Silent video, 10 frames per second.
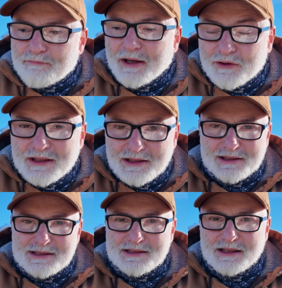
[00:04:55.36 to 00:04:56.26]

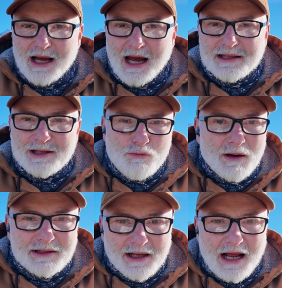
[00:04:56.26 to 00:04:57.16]
pioneers are the
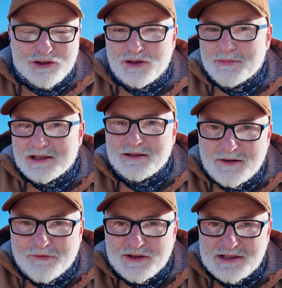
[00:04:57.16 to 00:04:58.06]
one that actually make the
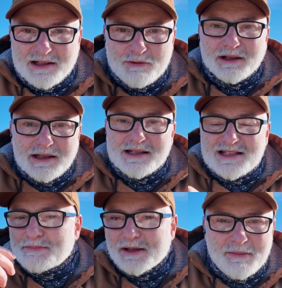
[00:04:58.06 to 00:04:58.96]
difference, are the one that
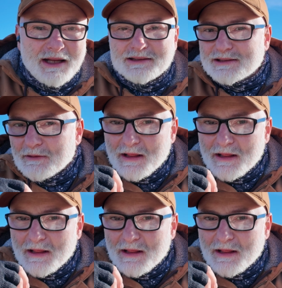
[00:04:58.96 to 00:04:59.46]
experiment